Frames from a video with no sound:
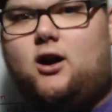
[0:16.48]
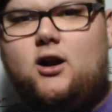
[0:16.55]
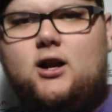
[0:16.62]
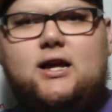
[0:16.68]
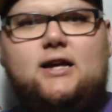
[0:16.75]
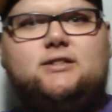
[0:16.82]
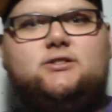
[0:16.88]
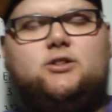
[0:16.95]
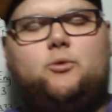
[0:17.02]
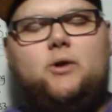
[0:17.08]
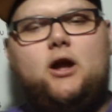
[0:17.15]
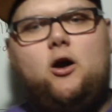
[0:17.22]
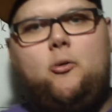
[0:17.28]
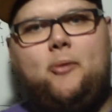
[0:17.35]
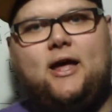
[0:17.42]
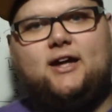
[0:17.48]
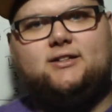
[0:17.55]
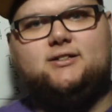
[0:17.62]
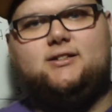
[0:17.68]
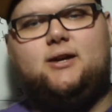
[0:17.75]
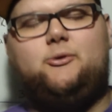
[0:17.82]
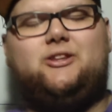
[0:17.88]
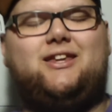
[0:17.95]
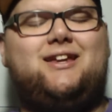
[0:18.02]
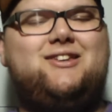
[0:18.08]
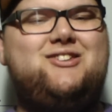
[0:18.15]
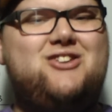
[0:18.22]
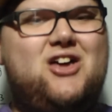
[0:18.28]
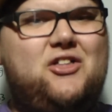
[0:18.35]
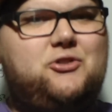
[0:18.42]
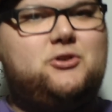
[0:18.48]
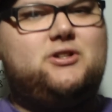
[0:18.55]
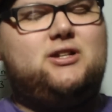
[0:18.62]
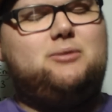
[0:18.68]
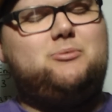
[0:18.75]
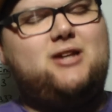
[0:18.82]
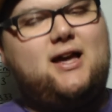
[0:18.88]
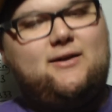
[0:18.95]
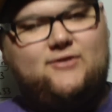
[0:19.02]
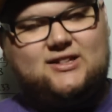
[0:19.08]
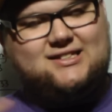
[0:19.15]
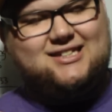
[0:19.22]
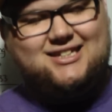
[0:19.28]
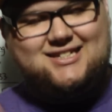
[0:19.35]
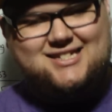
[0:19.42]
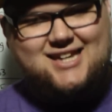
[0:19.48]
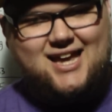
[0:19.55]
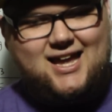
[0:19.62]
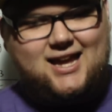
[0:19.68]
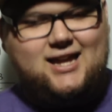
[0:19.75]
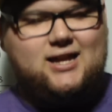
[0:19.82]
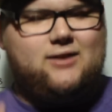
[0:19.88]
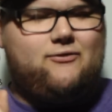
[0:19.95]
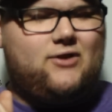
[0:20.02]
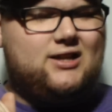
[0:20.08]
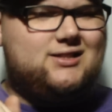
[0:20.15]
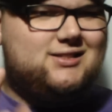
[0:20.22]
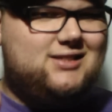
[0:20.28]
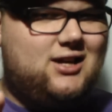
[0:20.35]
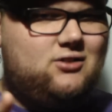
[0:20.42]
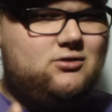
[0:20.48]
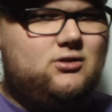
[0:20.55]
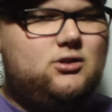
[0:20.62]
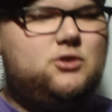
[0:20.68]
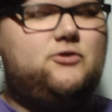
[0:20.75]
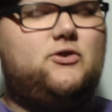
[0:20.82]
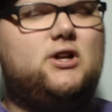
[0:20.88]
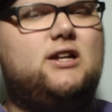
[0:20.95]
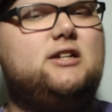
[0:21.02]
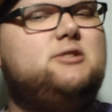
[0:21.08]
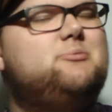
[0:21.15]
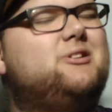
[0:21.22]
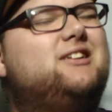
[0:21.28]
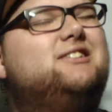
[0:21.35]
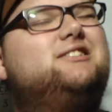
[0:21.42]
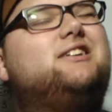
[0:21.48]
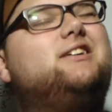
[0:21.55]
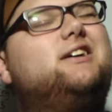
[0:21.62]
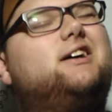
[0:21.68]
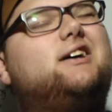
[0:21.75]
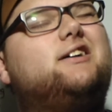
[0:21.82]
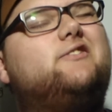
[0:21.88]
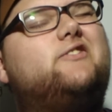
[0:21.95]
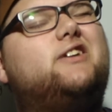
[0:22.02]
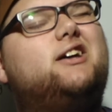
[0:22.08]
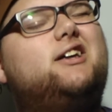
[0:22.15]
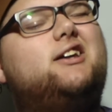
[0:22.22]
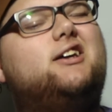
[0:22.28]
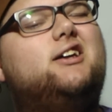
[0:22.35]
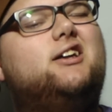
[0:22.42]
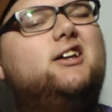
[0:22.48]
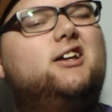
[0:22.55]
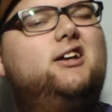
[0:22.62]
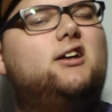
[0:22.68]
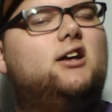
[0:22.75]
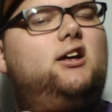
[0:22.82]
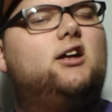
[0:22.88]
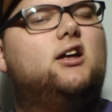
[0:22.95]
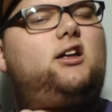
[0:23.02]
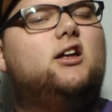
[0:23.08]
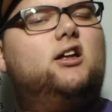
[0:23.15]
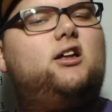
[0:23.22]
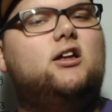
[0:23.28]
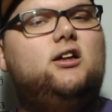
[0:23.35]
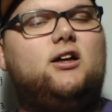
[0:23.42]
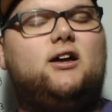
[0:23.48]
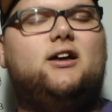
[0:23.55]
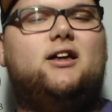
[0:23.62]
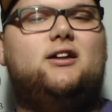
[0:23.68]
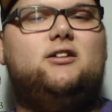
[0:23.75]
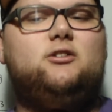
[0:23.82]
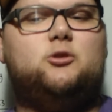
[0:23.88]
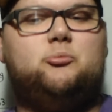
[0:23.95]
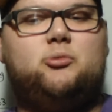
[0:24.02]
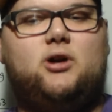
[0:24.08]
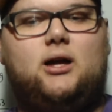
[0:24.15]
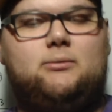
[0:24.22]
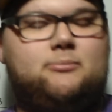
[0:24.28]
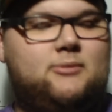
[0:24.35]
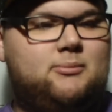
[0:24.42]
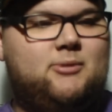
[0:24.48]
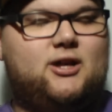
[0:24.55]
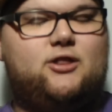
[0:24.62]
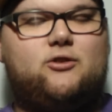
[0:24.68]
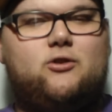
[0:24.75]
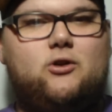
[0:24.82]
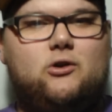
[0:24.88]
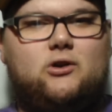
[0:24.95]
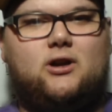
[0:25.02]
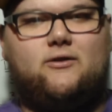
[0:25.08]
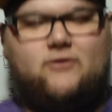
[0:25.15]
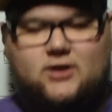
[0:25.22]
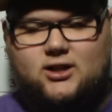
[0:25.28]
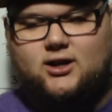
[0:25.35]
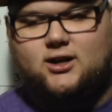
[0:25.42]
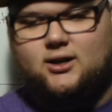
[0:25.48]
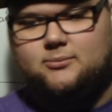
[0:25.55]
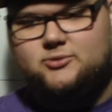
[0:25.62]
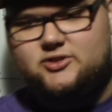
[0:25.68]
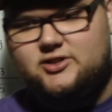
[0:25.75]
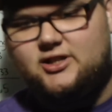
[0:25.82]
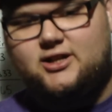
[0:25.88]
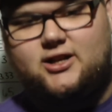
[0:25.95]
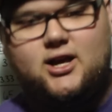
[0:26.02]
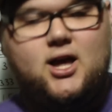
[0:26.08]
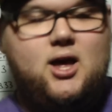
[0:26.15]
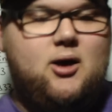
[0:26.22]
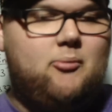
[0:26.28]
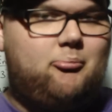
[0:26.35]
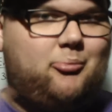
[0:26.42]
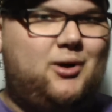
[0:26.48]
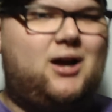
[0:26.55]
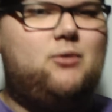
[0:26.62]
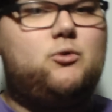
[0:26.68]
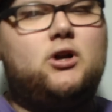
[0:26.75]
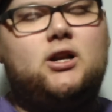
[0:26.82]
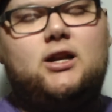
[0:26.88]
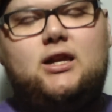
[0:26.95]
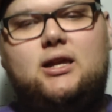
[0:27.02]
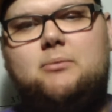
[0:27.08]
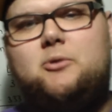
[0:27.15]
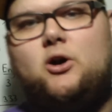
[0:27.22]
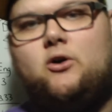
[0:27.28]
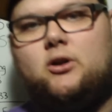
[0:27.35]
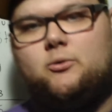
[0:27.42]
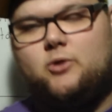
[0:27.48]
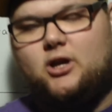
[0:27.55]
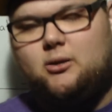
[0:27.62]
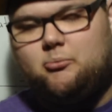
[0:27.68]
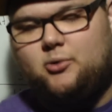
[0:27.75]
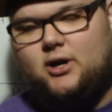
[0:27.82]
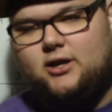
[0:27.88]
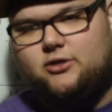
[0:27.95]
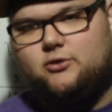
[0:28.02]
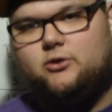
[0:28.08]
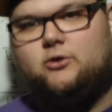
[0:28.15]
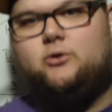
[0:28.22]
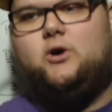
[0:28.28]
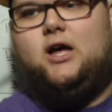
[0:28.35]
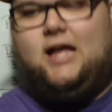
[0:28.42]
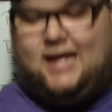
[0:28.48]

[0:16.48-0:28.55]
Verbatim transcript: All right, guys, so we are back today with another deep dive. And today, if I sound a little funny, it's because I, have got a, uh, I got a little problem in my throat. I feel like I'm sick. But we're going to keep going and we're going to break through